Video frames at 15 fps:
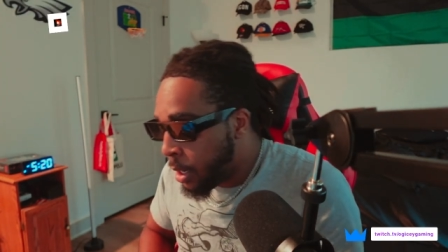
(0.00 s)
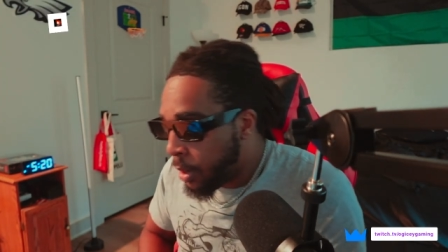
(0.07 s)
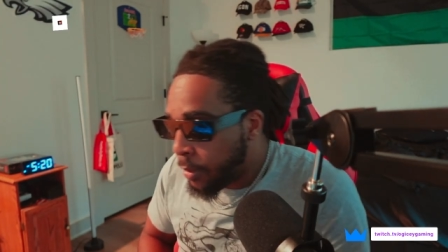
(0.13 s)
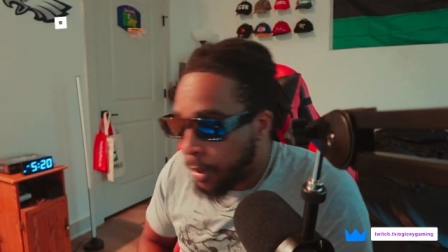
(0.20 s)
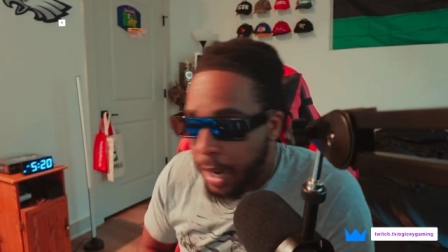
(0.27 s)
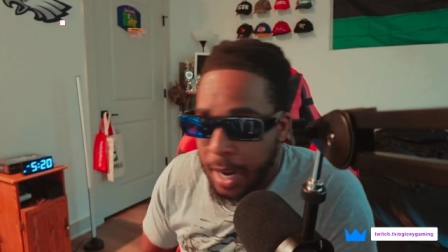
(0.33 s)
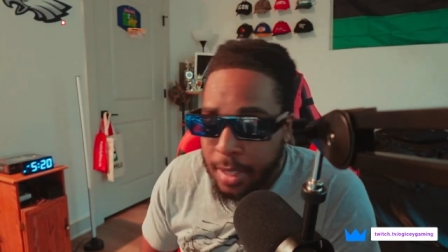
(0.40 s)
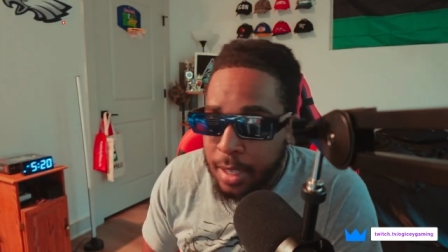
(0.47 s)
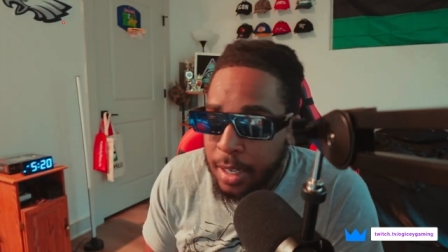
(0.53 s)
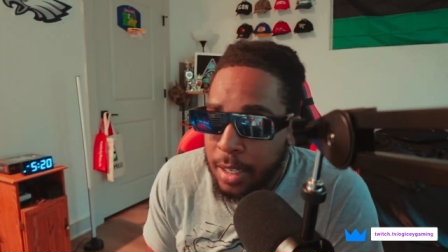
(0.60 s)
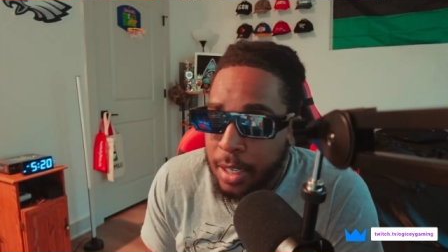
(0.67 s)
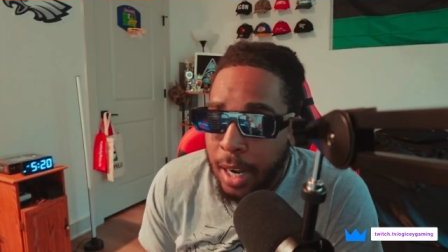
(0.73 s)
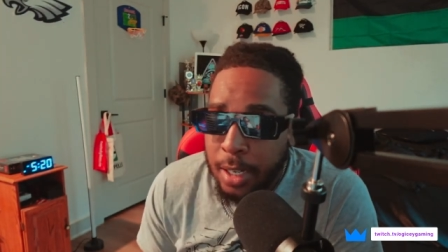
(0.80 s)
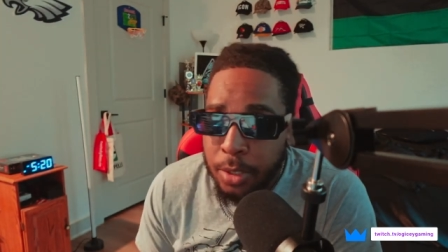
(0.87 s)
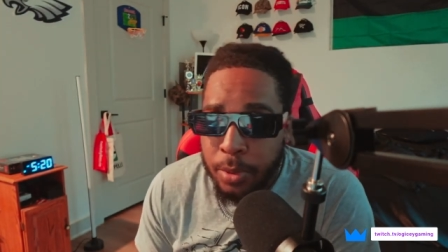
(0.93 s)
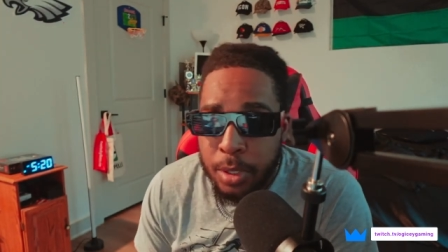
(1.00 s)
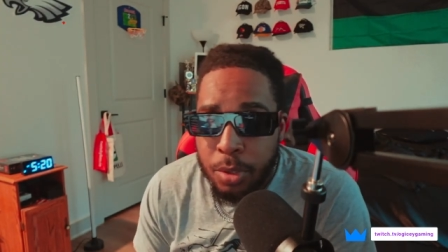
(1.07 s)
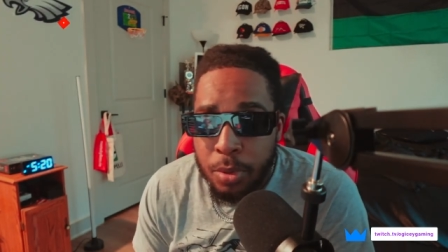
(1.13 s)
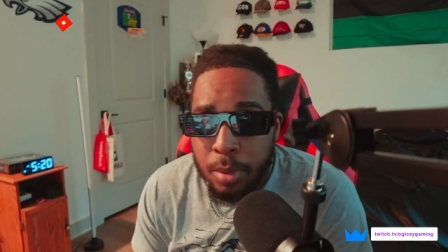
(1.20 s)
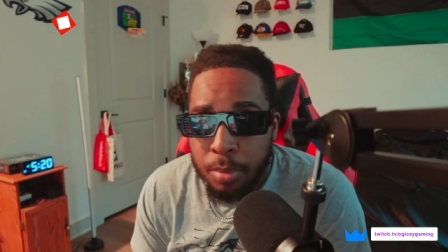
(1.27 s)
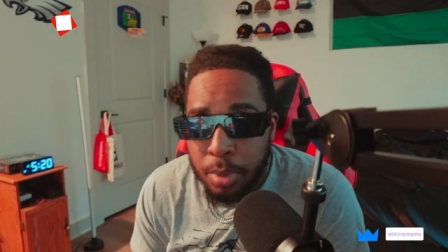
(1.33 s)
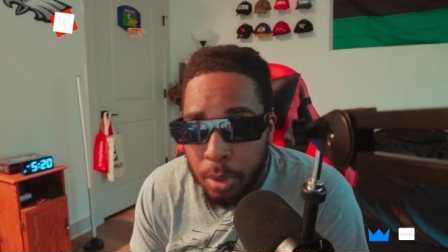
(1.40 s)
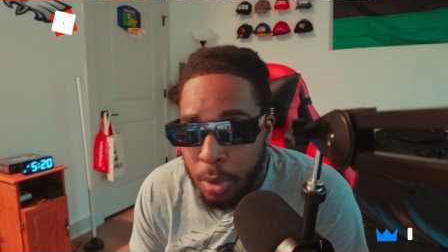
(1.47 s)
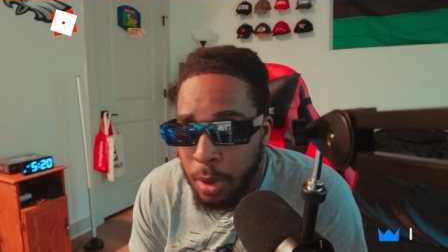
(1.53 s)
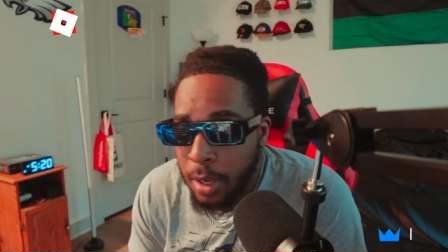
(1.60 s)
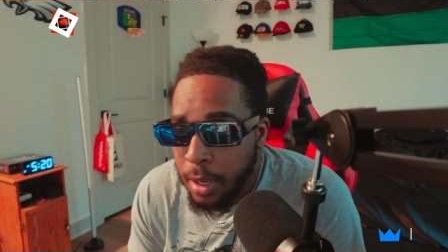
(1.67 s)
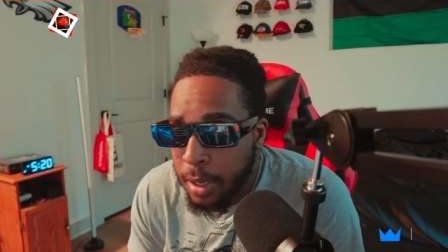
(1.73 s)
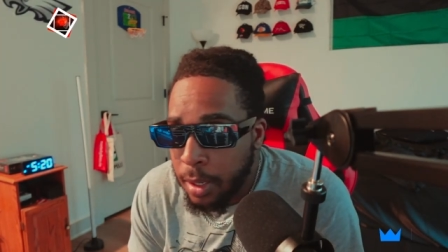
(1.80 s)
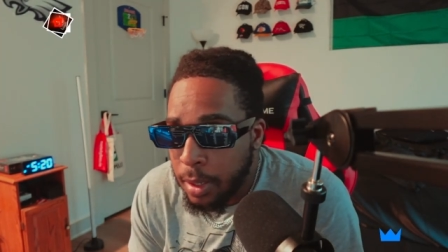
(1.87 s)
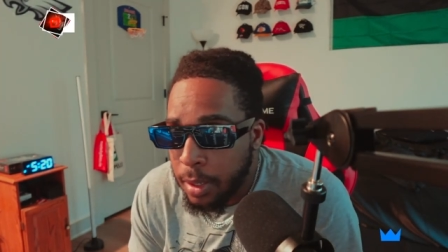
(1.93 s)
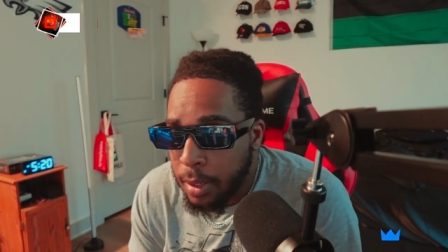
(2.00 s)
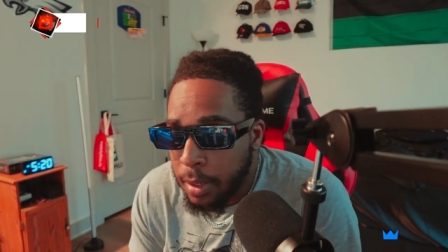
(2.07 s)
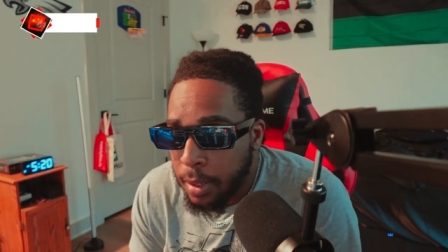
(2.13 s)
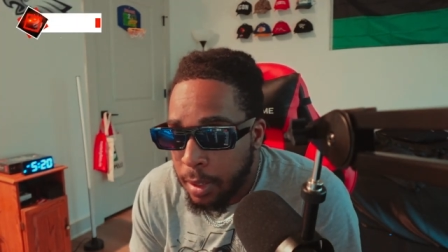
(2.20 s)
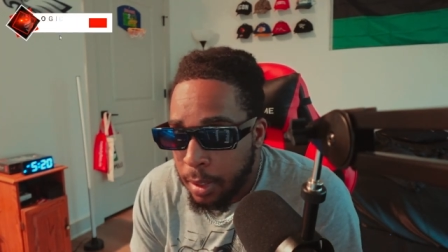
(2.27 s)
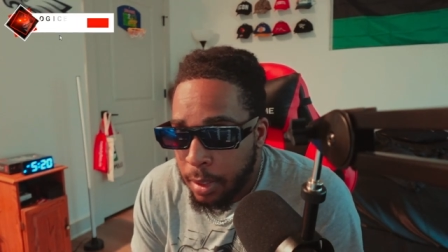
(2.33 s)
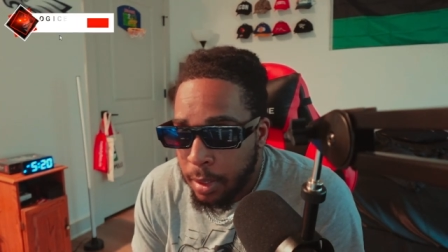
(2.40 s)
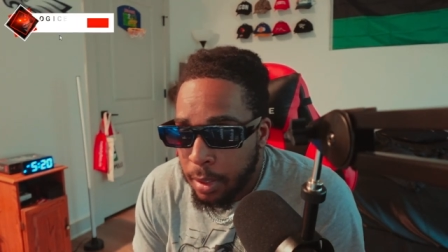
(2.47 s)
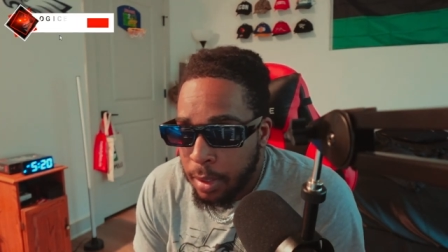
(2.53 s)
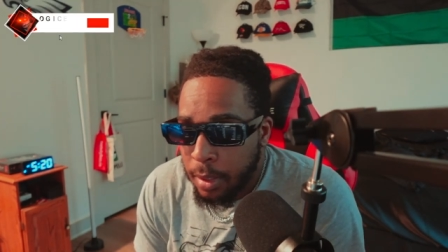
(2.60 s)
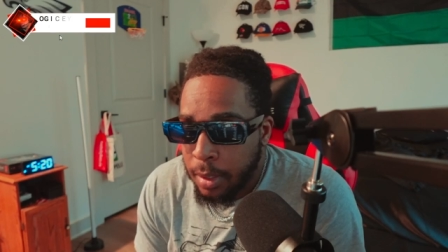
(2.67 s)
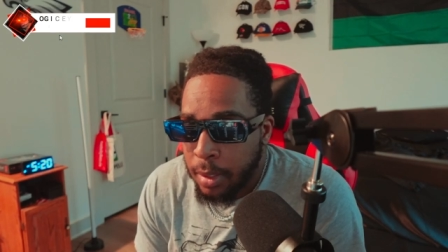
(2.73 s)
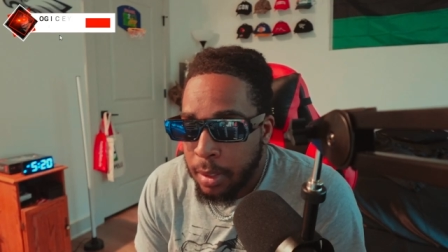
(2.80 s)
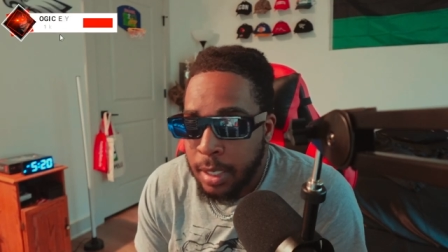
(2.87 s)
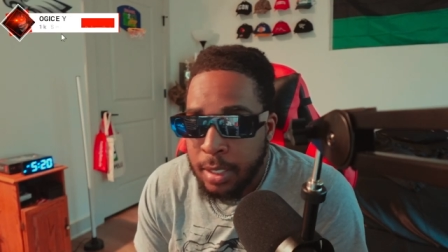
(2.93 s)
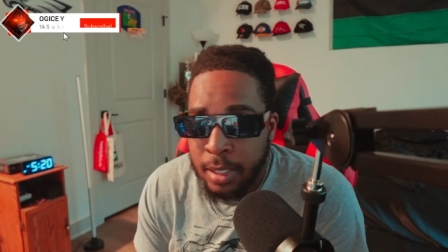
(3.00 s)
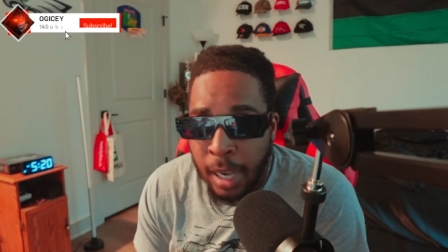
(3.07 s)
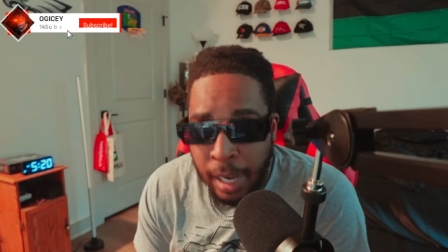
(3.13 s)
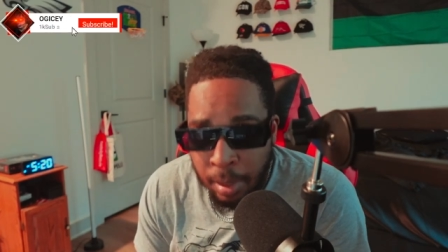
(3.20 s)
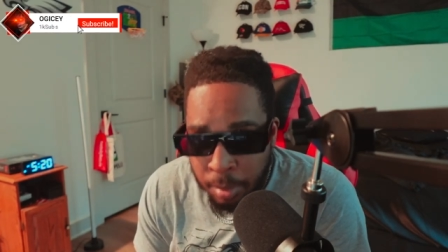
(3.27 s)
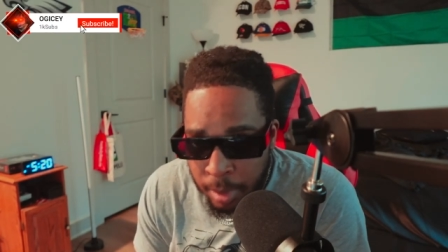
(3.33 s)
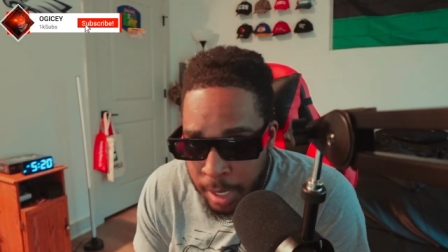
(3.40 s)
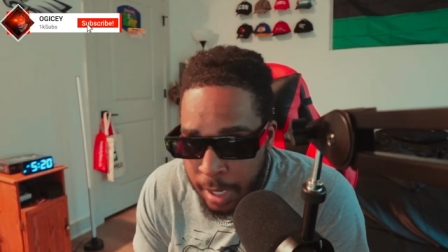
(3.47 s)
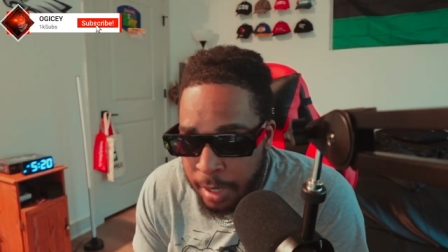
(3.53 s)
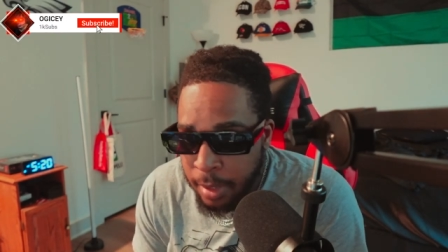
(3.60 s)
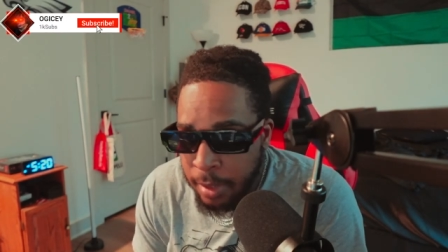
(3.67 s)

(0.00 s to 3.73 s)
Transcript: for Anthony Joshua to employ this game plan